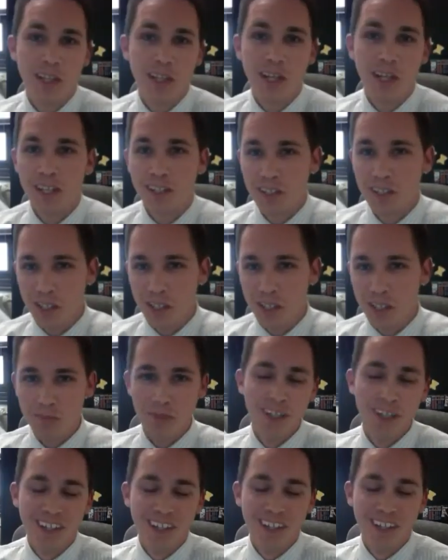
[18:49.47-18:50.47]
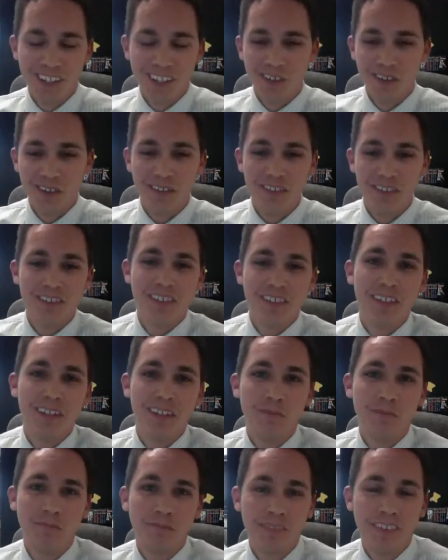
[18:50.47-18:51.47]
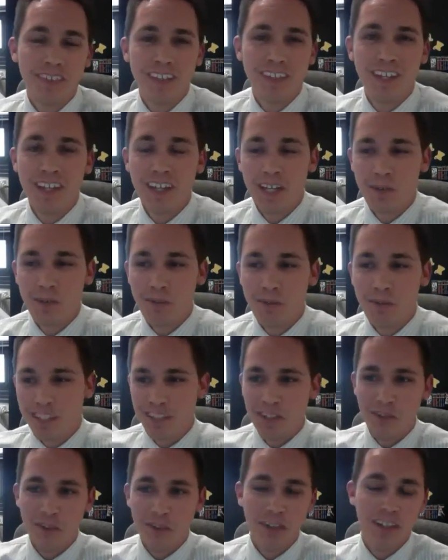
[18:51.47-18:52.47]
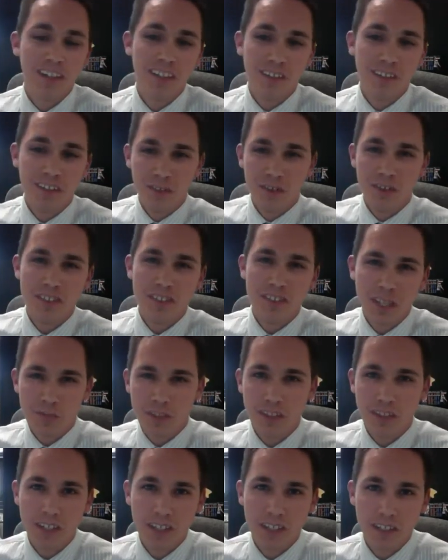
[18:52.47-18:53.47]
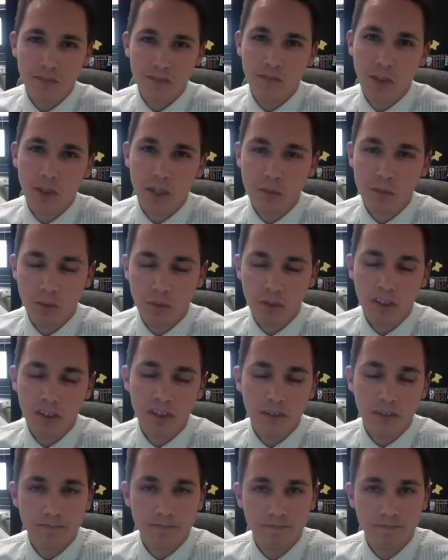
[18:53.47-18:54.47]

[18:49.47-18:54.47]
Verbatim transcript: guy's got to be, you know, uh, got to be detail-oriented. So those types of things are very important.